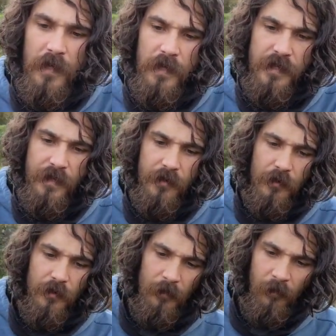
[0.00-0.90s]

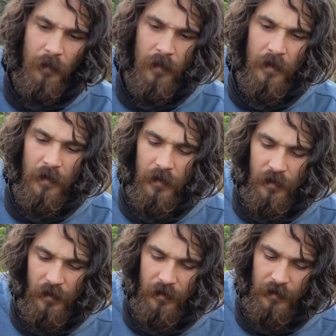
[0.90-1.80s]
So
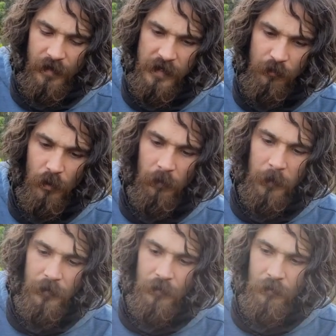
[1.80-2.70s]
that's probably